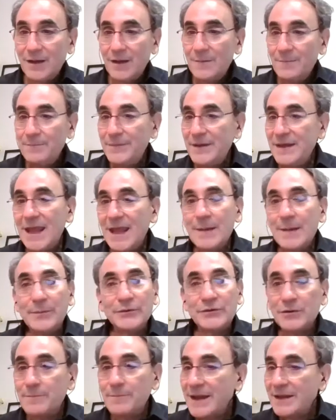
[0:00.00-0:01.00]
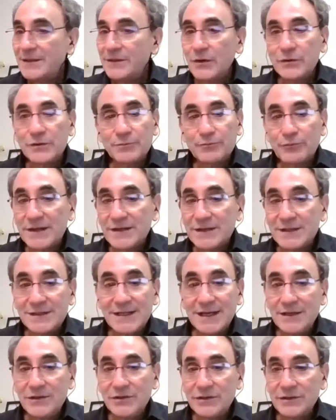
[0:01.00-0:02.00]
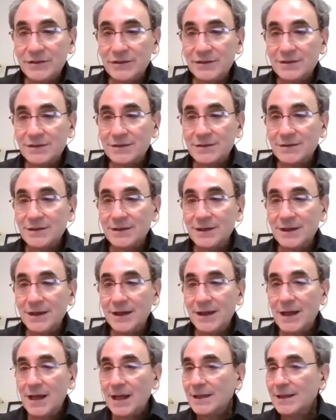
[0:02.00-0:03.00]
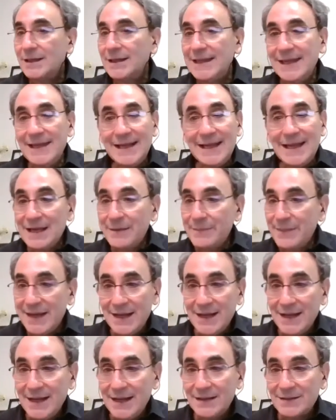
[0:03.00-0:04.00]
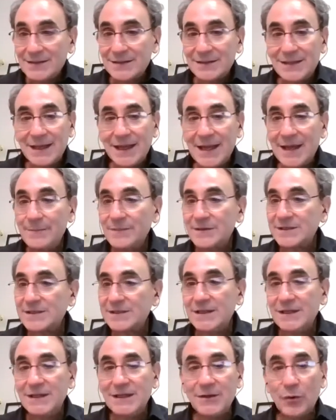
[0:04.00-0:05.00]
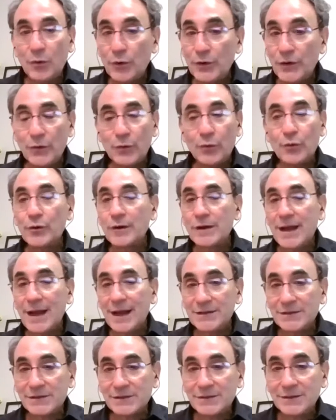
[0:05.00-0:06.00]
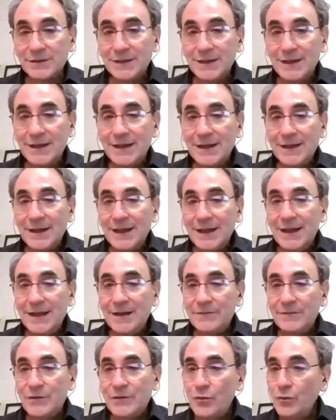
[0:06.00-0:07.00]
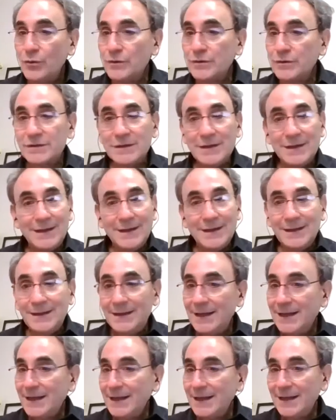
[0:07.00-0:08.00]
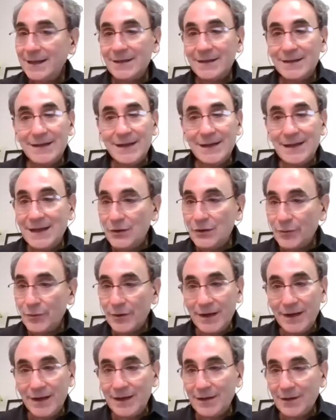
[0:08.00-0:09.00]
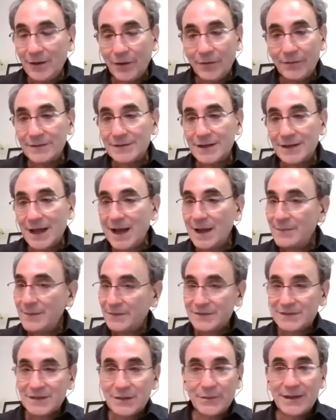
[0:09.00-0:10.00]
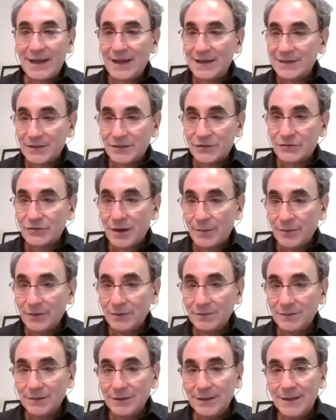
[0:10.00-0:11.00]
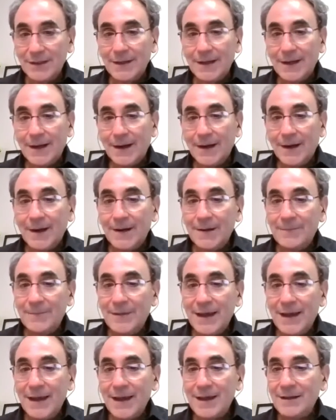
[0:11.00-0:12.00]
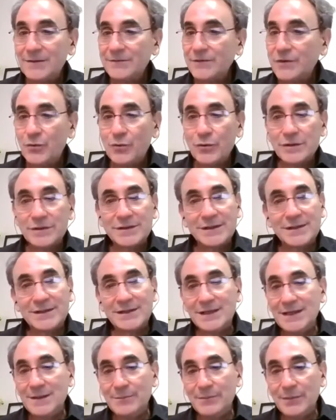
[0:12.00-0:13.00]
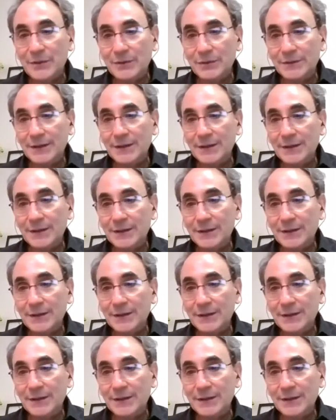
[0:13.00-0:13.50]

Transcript: being able to make those presentations, leading meetings as the M C or the organizer, and of course, getting in the nitty-gritty all the time if someone has a trouble, um, and of course, the team building.